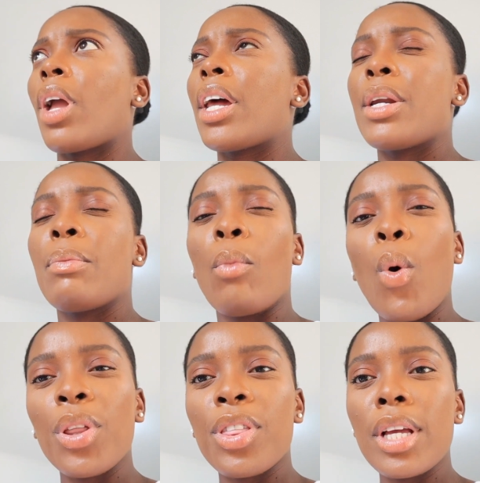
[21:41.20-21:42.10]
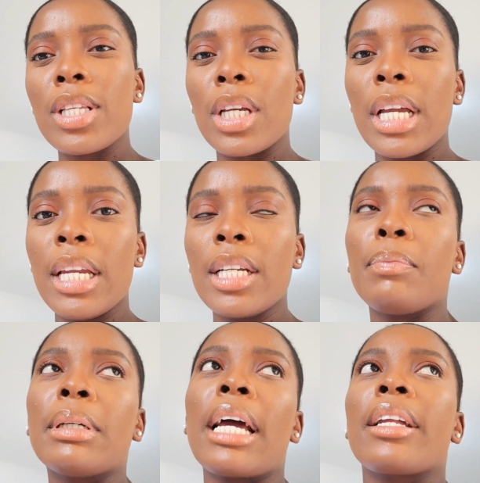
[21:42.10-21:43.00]
It had more things in it,
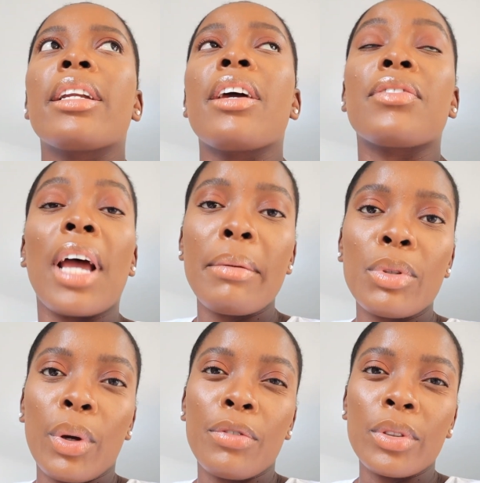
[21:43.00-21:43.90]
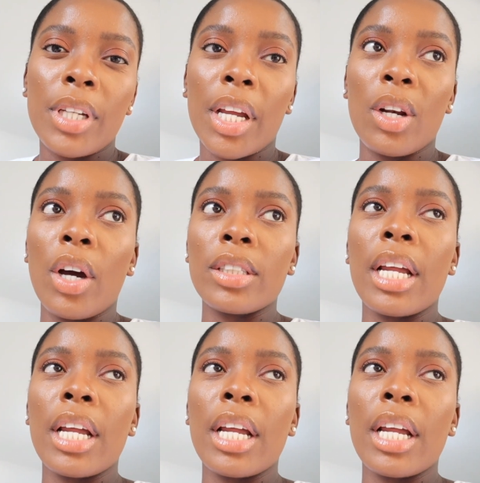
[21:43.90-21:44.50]
but I didn't have time to wait for Take A Lot.